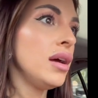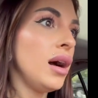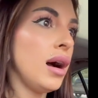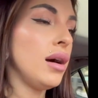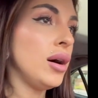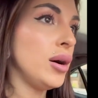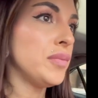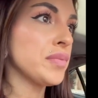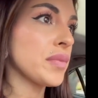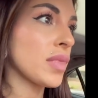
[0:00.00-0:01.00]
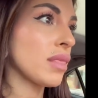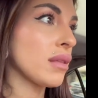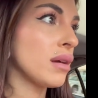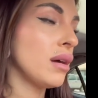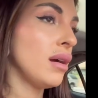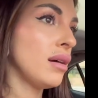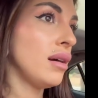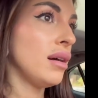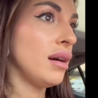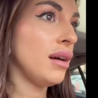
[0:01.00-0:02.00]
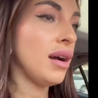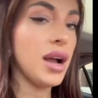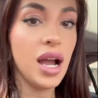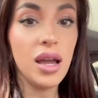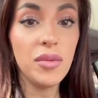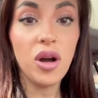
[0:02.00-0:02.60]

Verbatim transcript: Um, I'm